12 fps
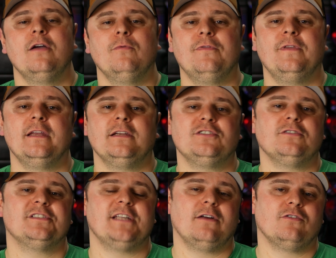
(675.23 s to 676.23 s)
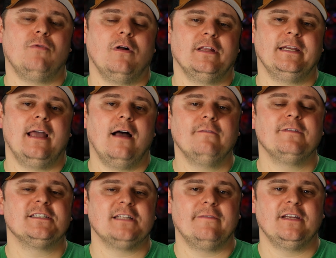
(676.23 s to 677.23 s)
with the initial sound quality of the
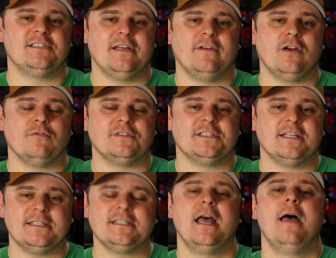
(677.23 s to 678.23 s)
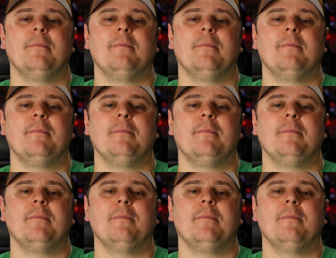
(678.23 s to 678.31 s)
7706,